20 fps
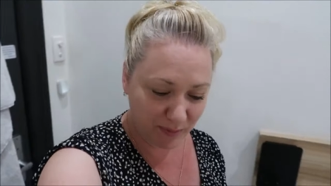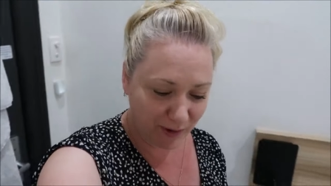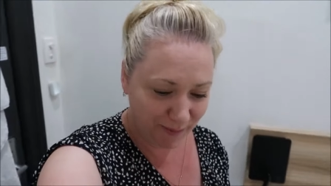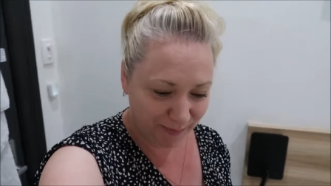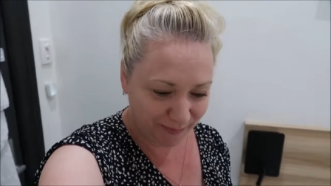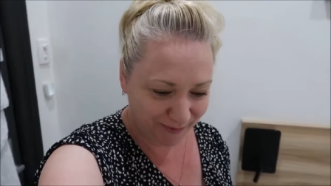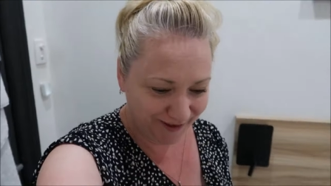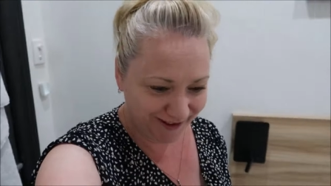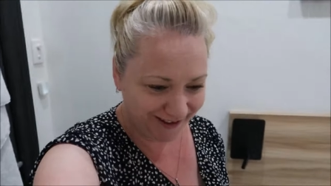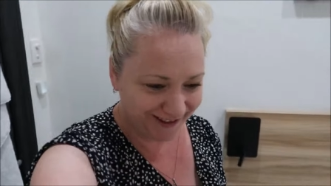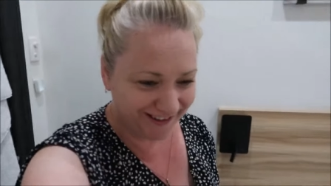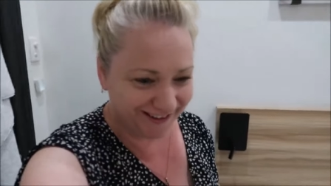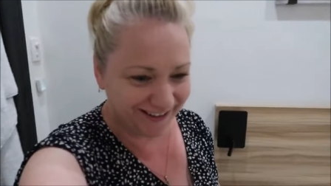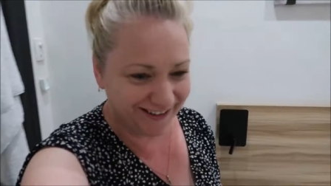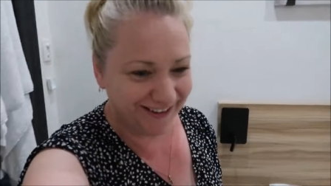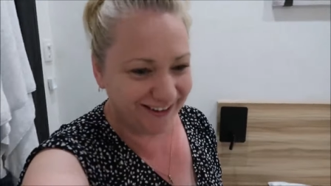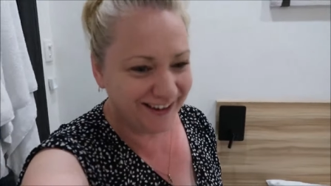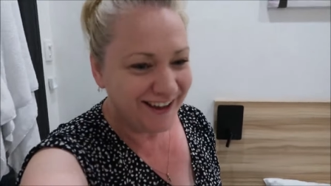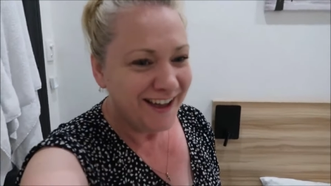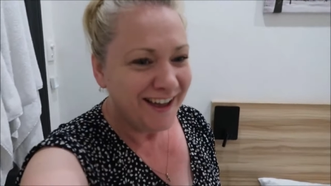properly
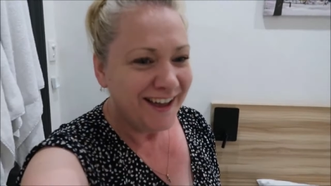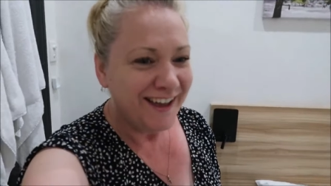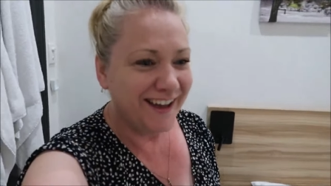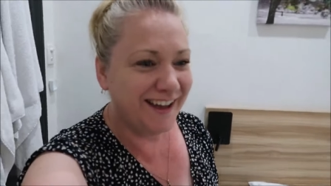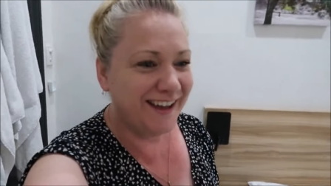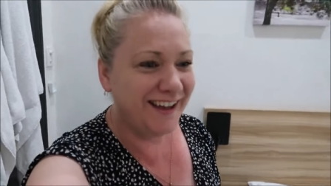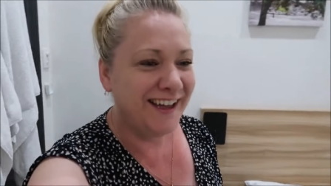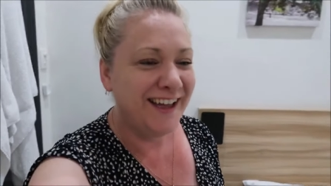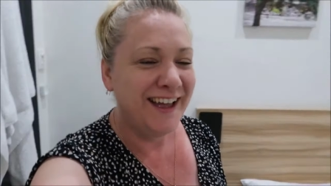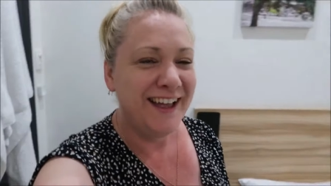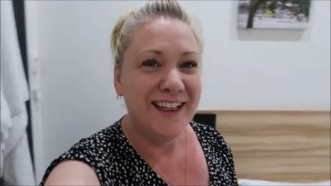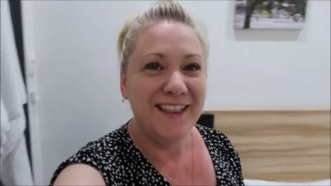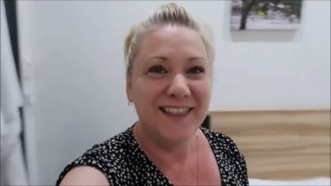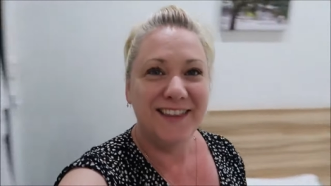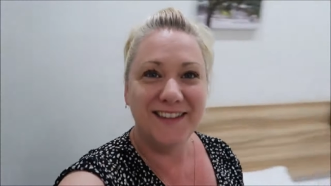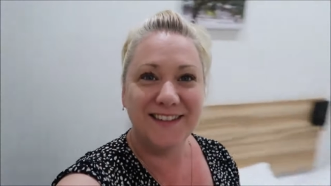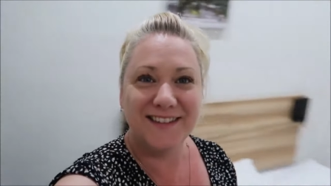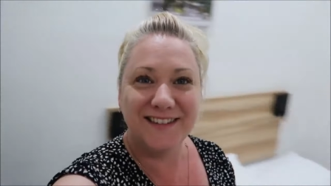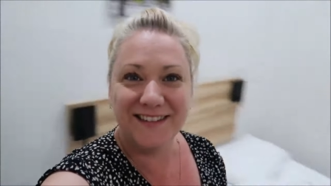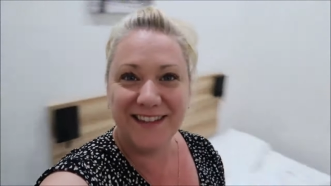
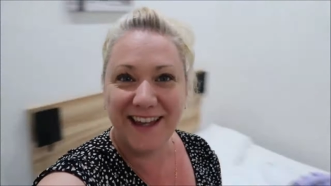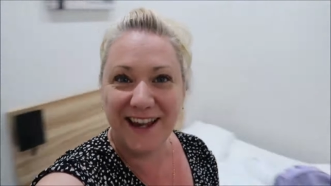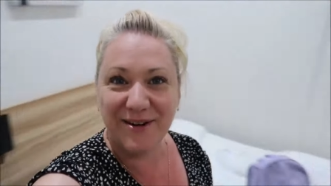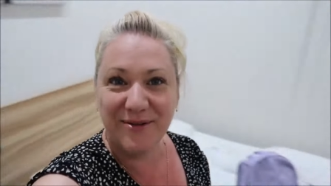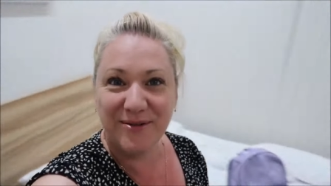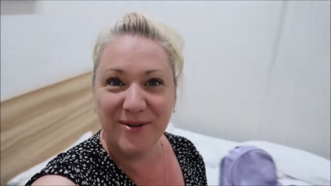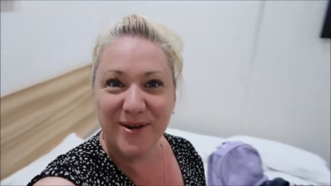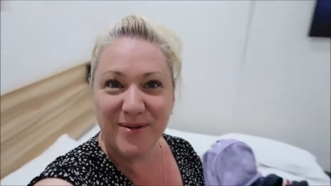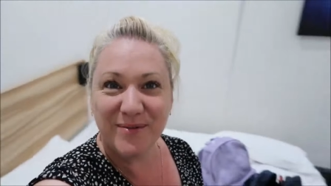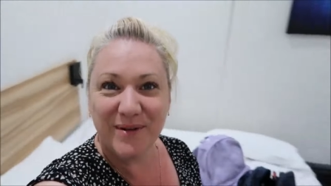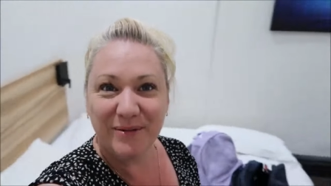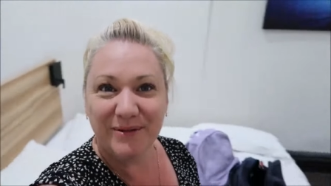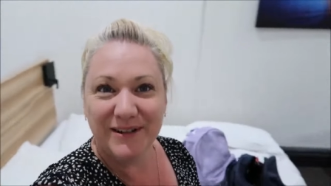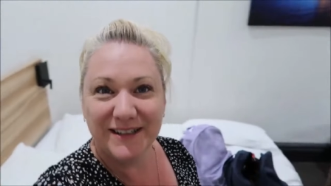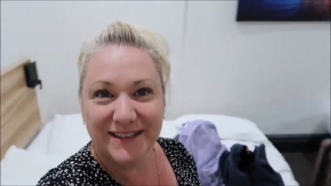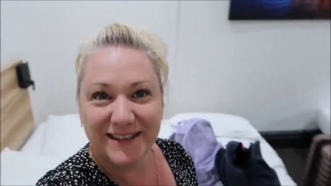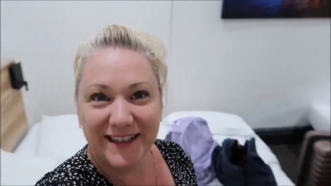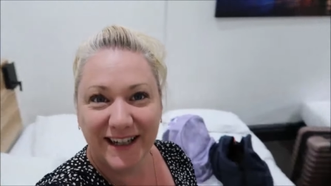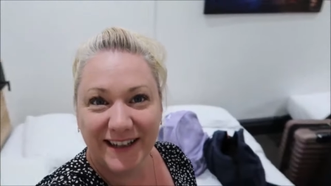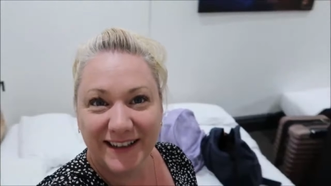this is our room where we
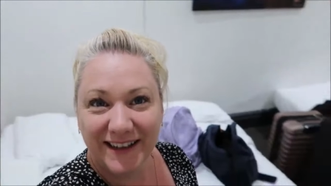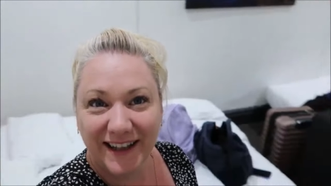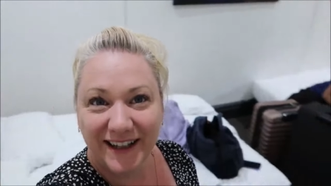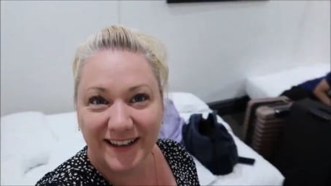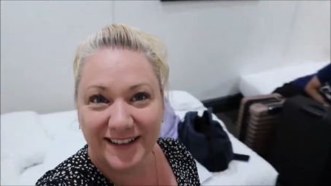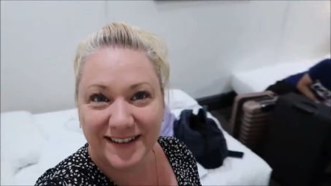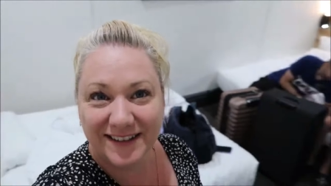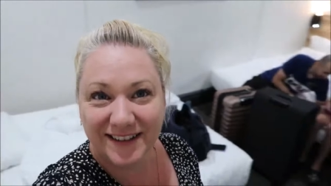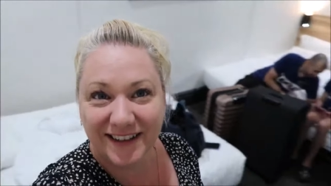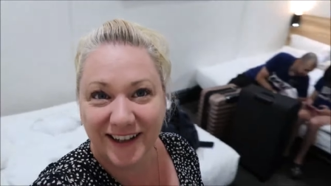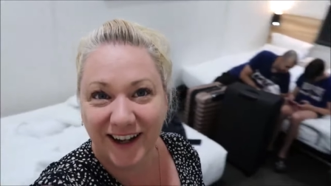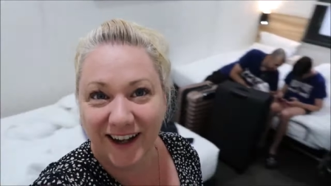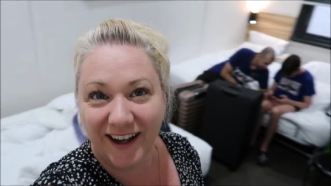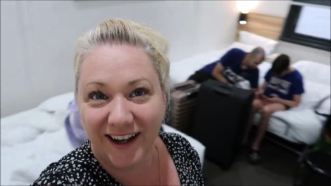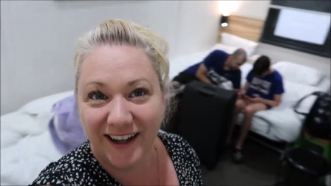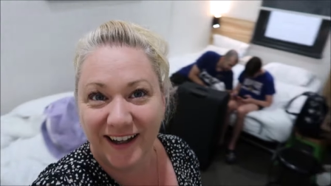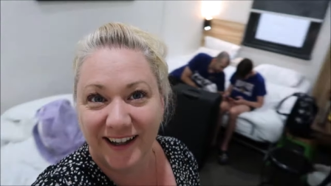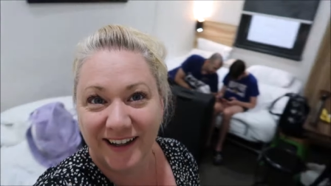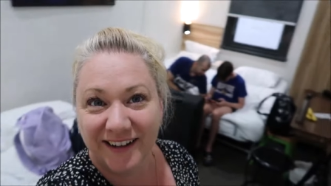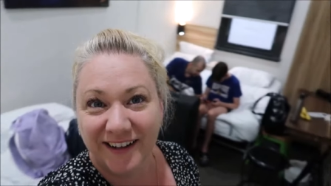stayed last
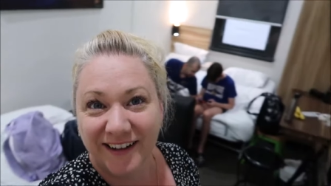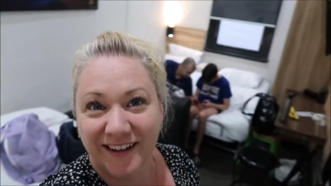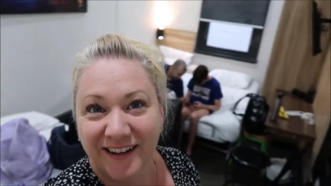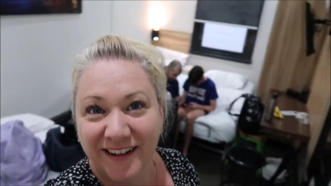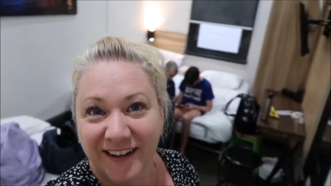night.